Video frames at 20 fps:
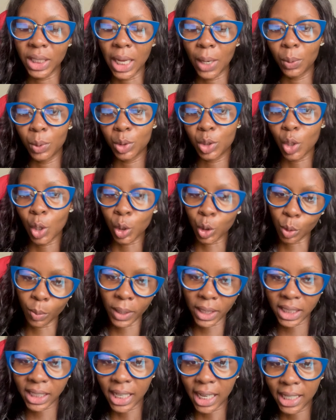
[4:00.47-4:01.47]
that would
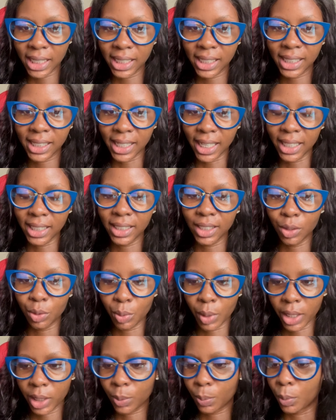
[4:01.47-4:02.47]
automatically send the
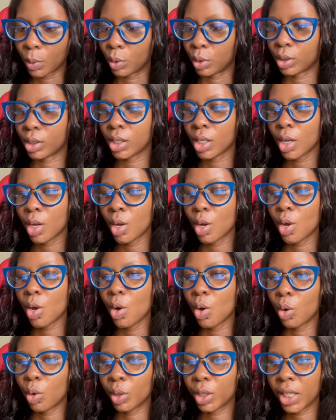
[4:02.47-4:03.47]
response.
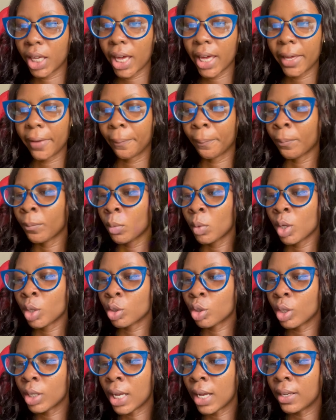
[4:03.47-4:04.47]
Okay,
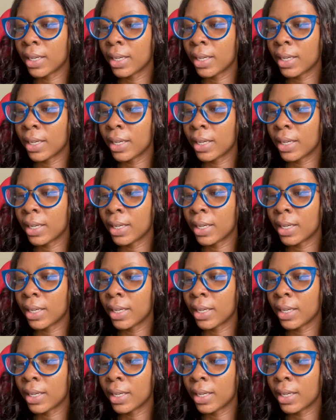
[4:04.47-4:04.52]
so now